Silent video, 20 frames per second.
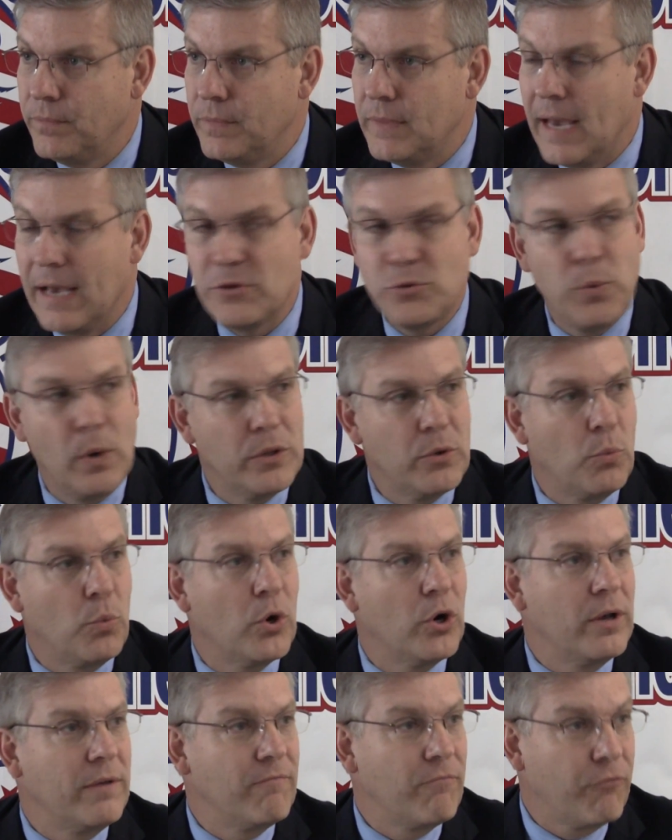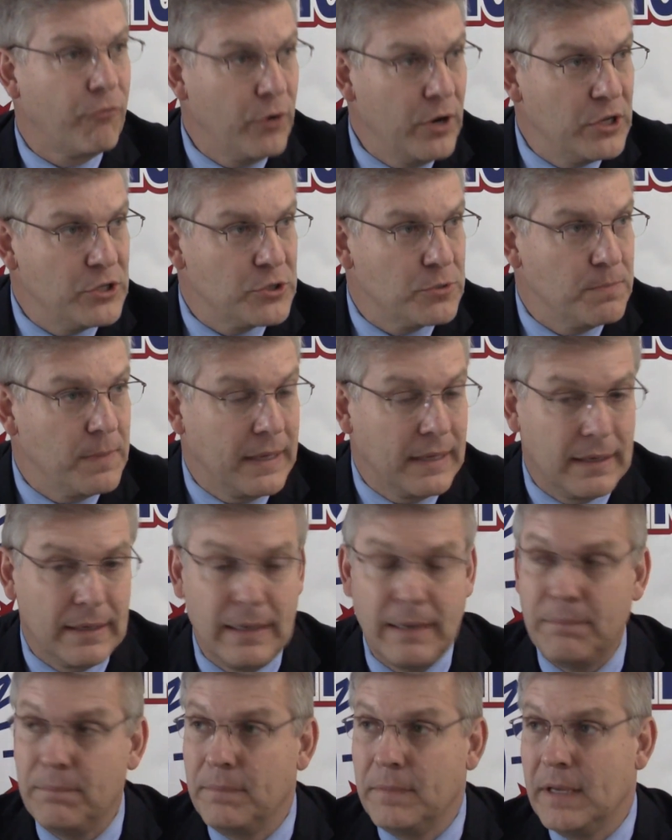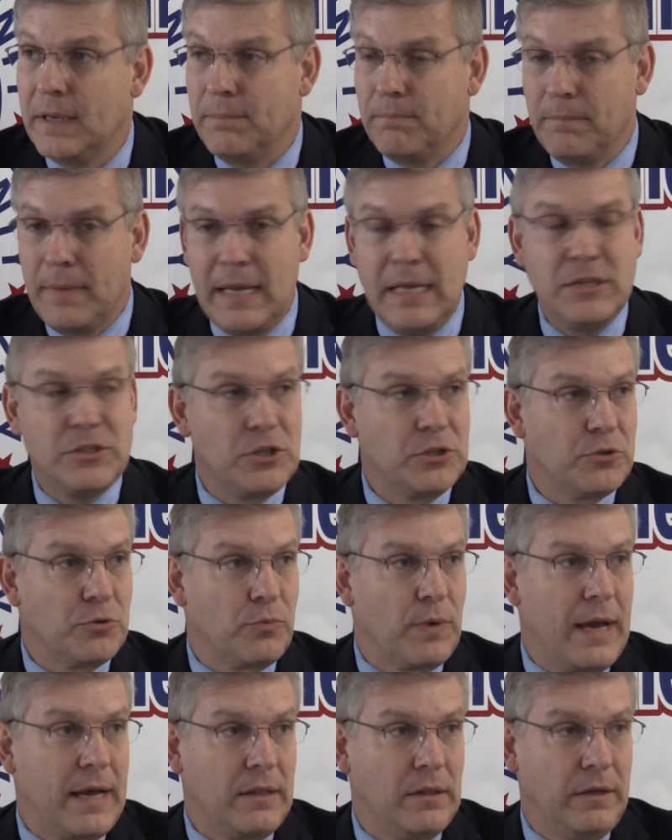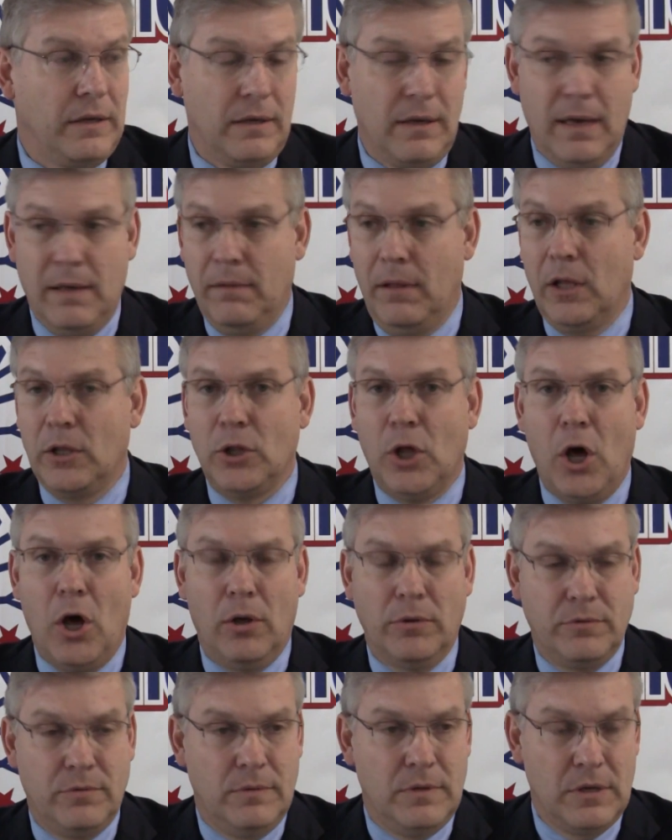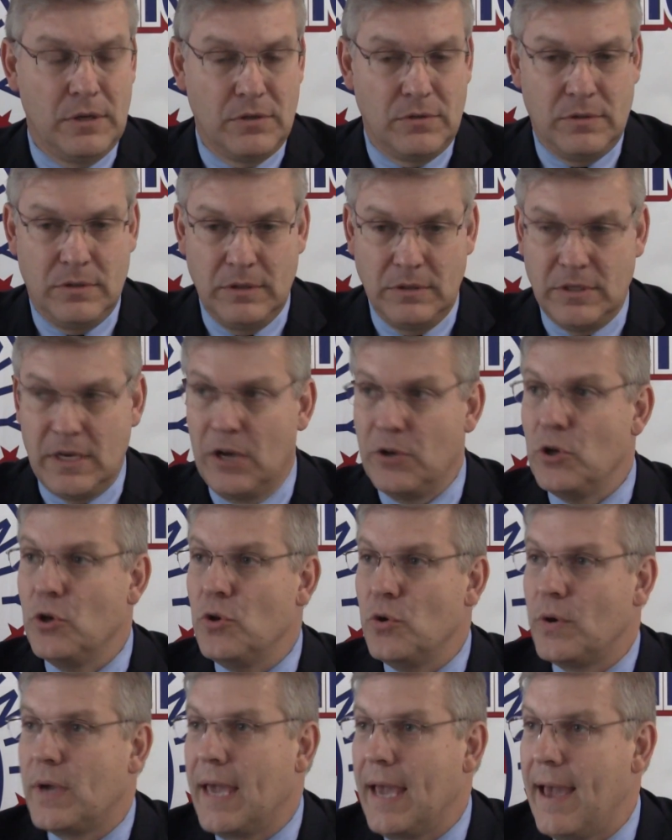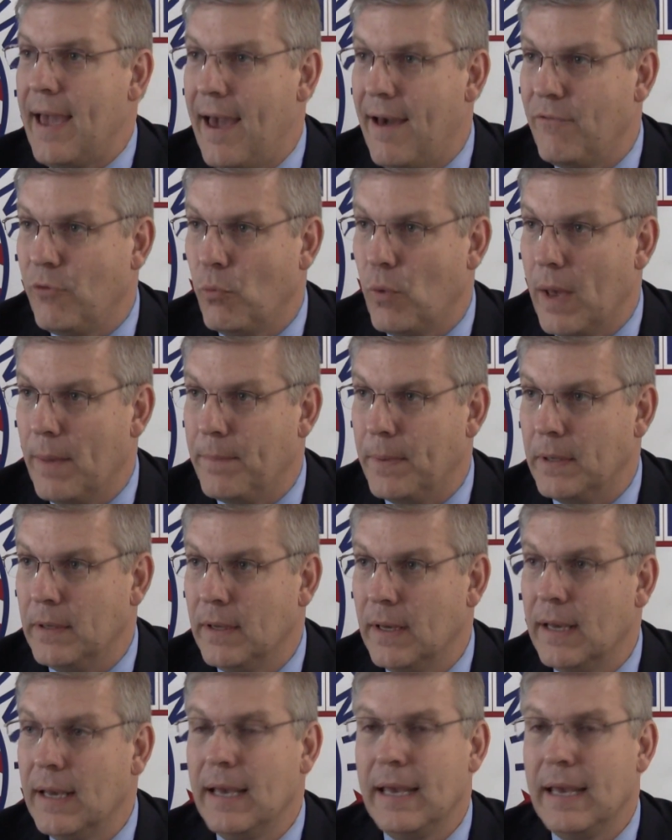That's what the word infringed meant. It didn't mean to directly a law to tell you you can't have a weapon.